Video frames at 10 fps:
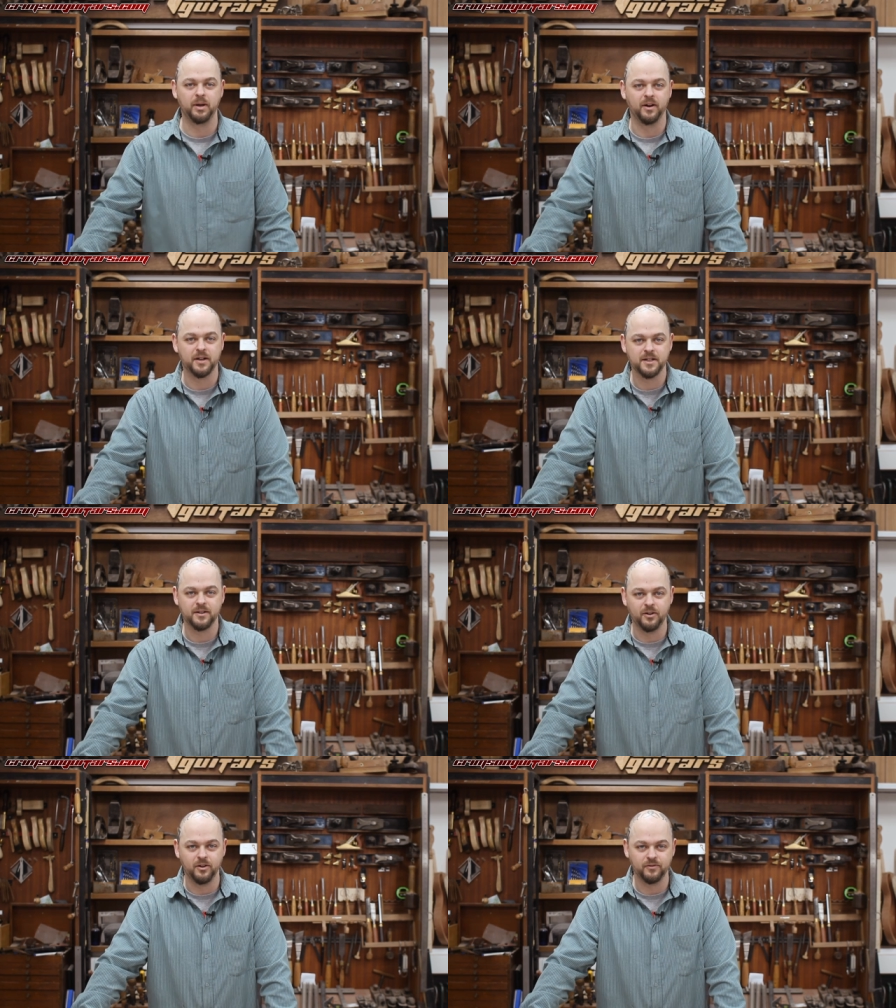part
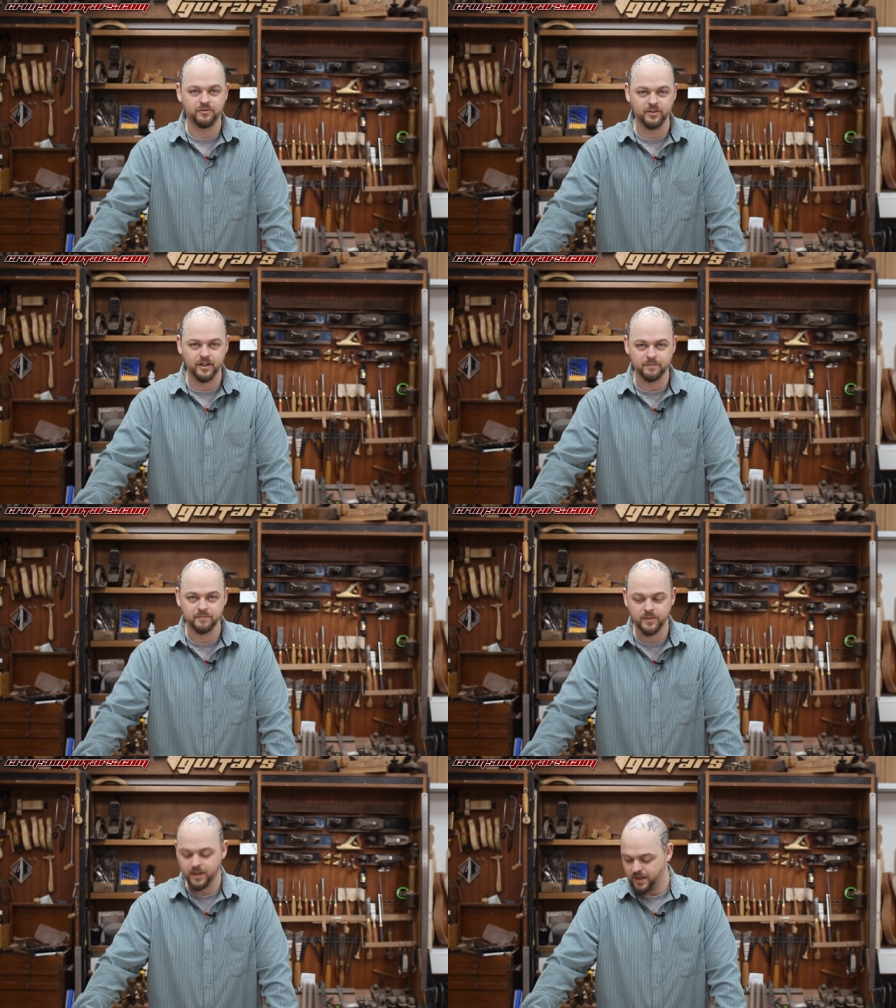of,
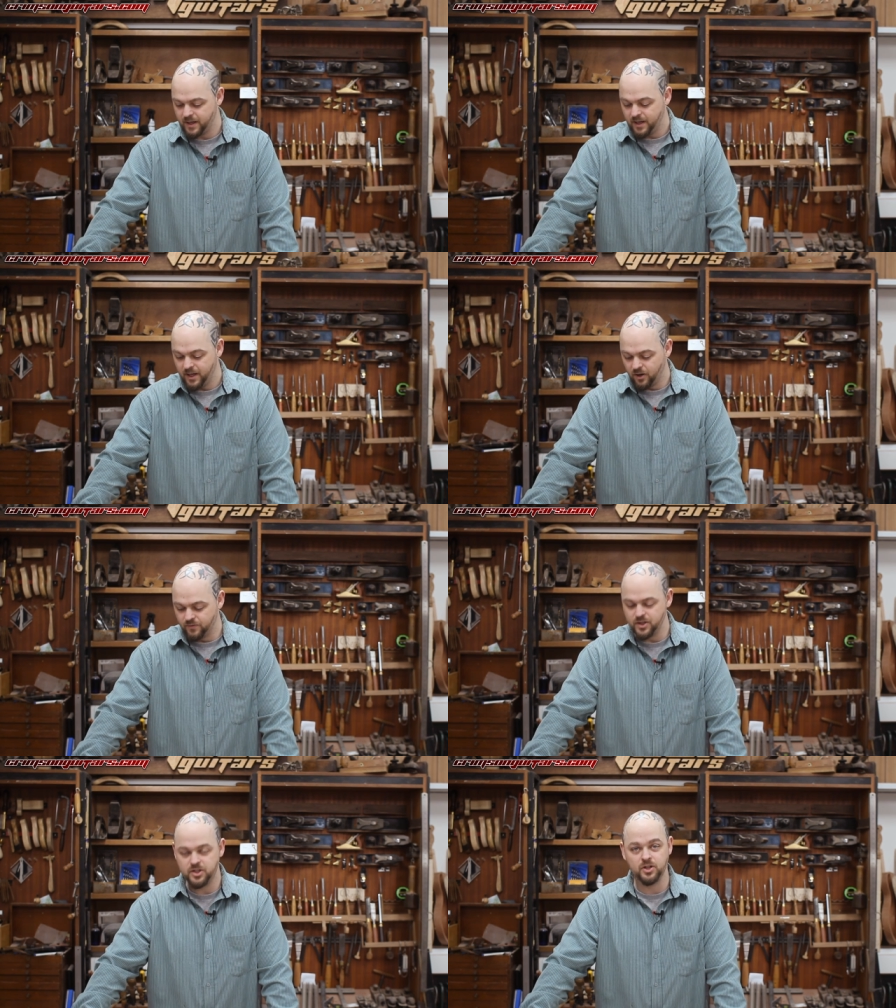um,
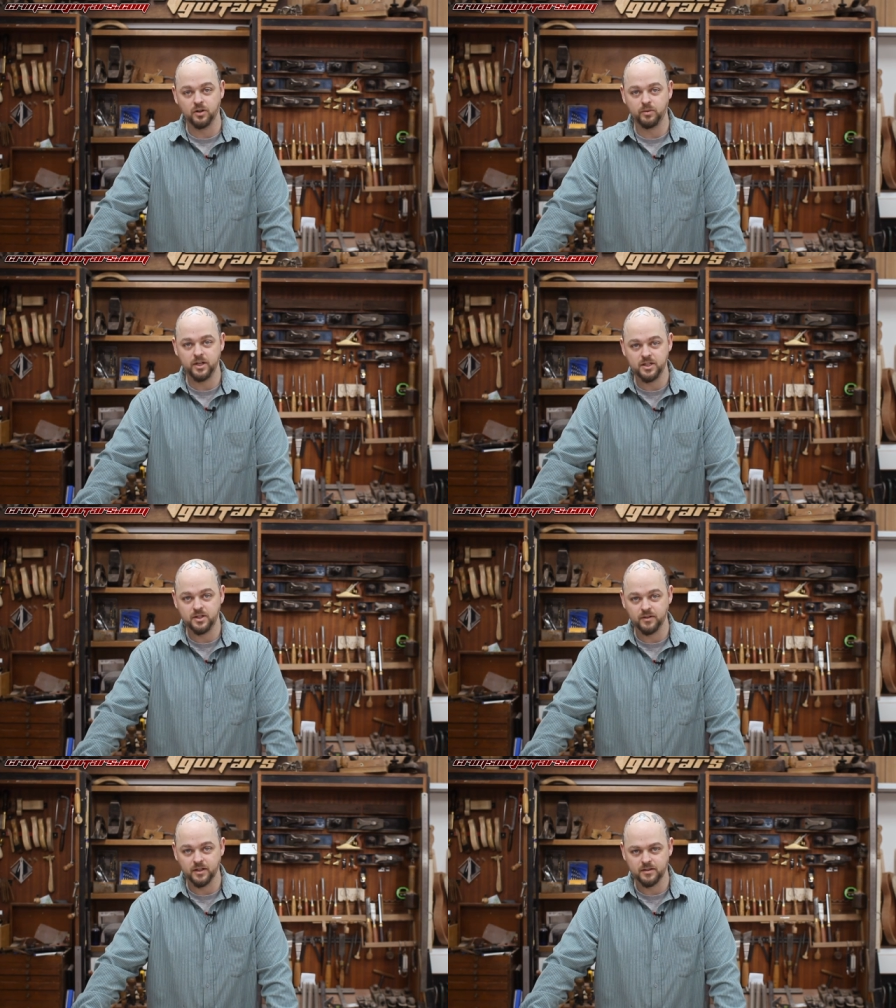of this job when he's
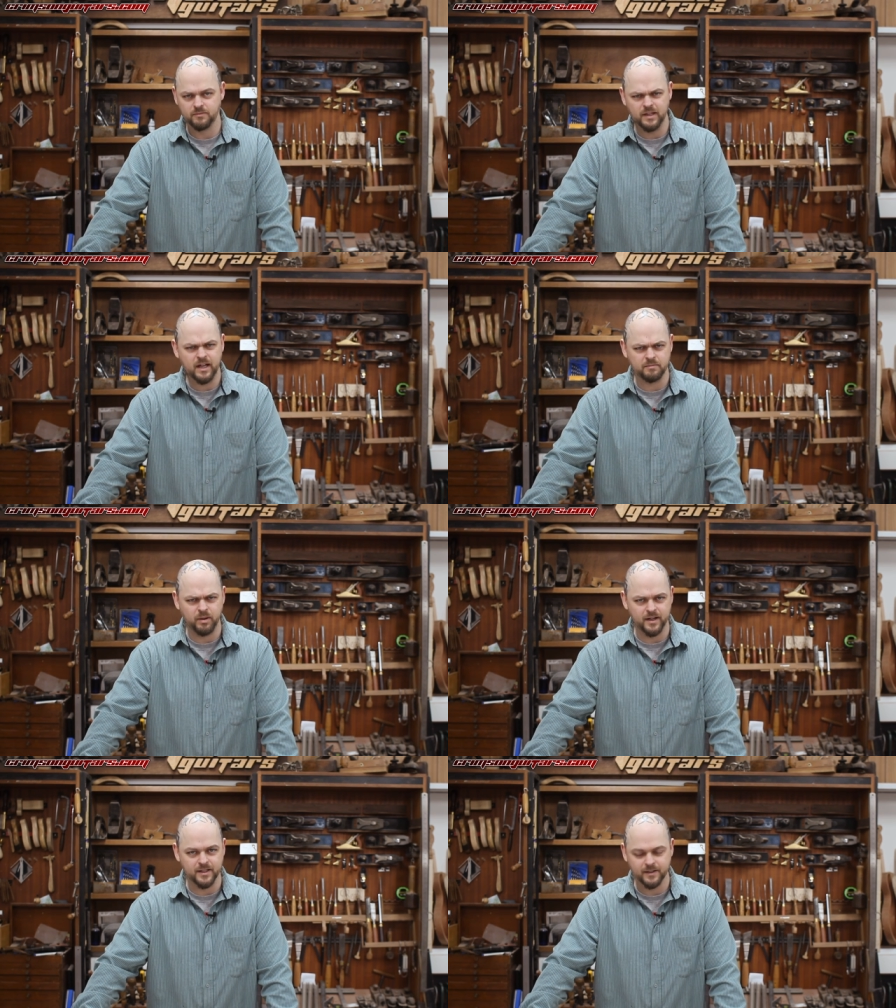doing it without
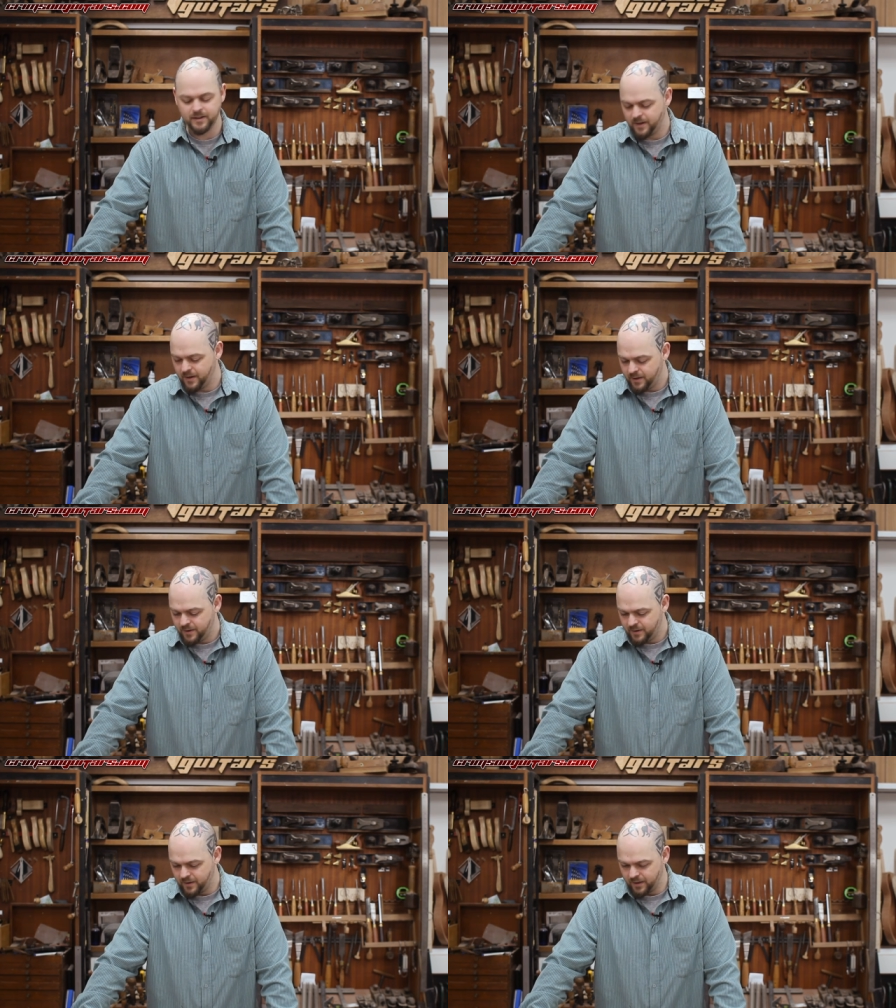binding.
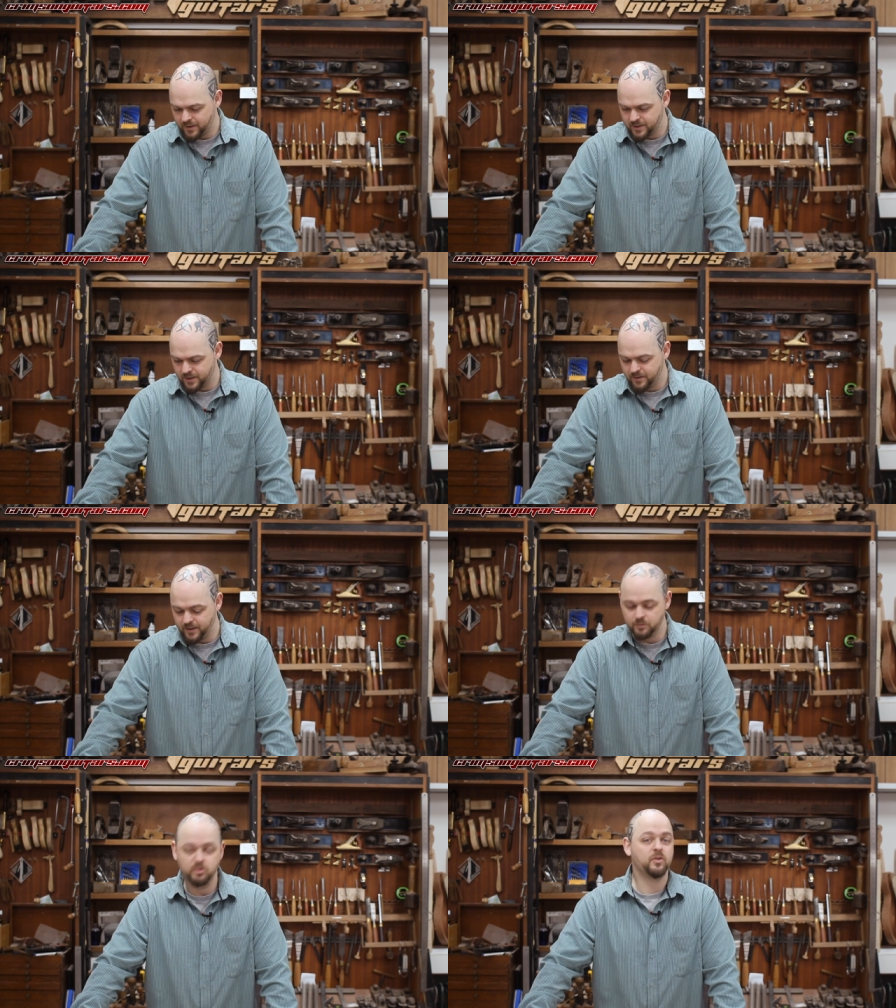And uh,
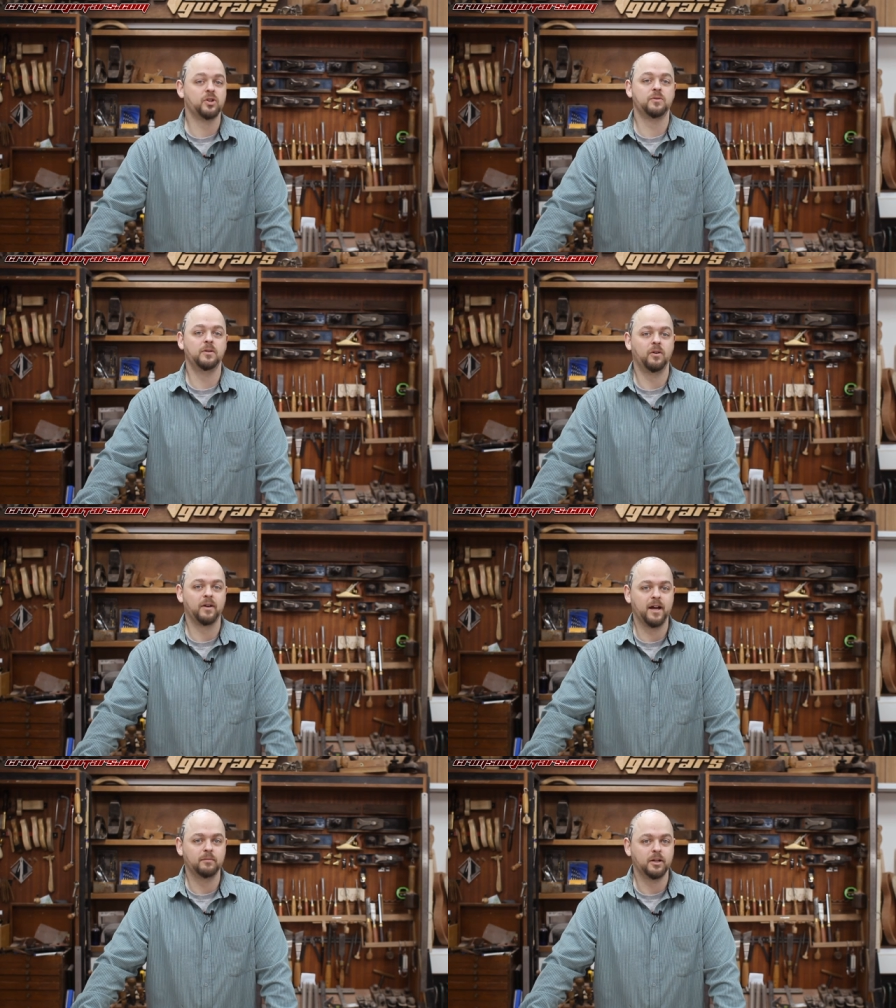then he'll move on to a long
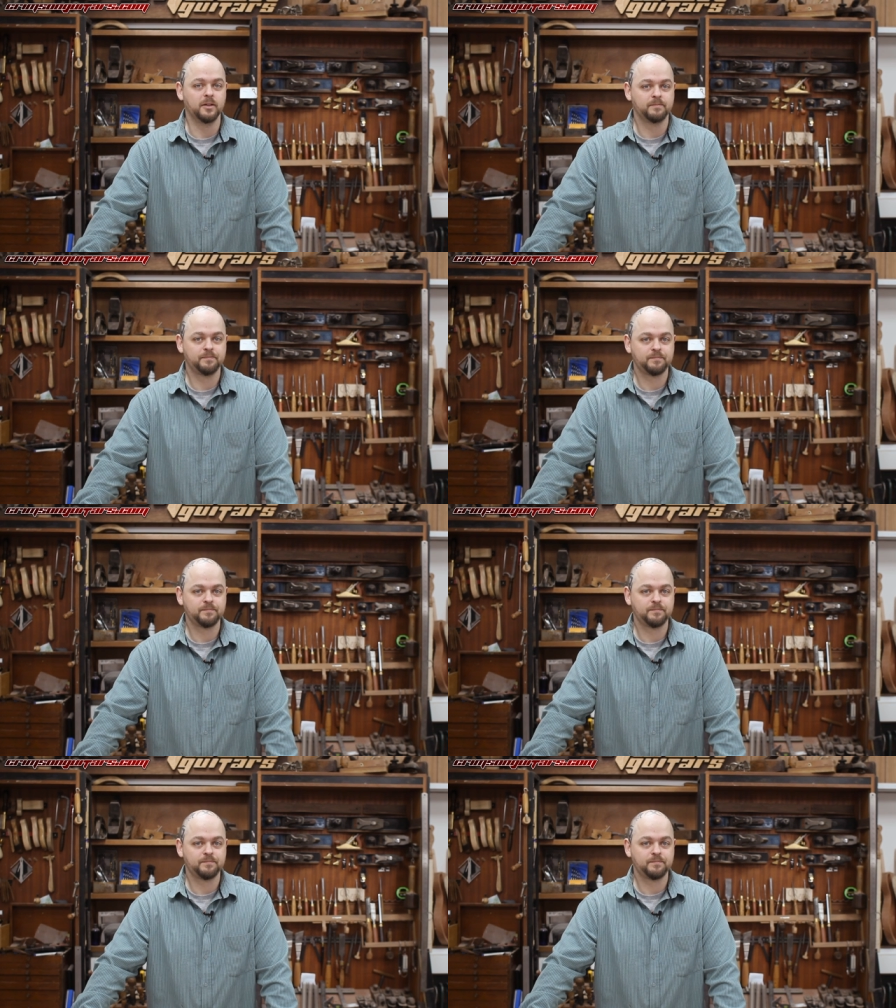hand plane.